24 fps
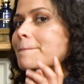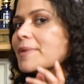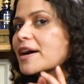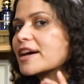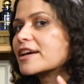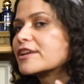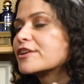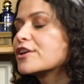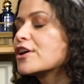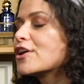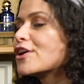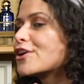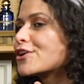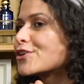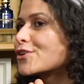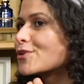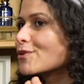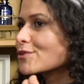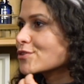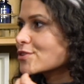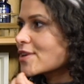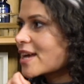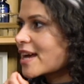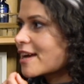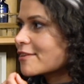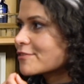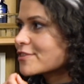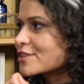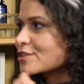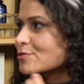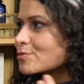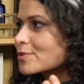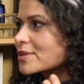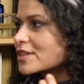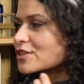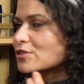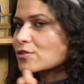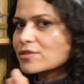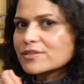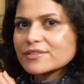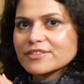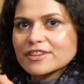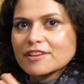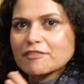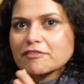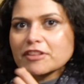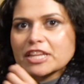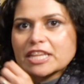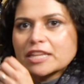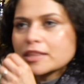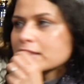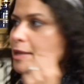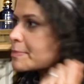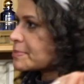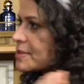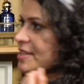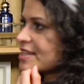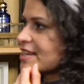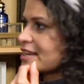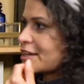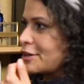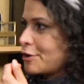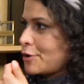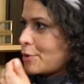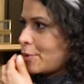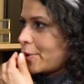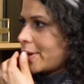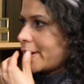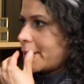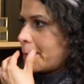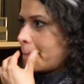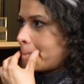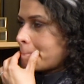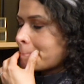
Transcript: but you also have this really sort of lovely lipstick accord.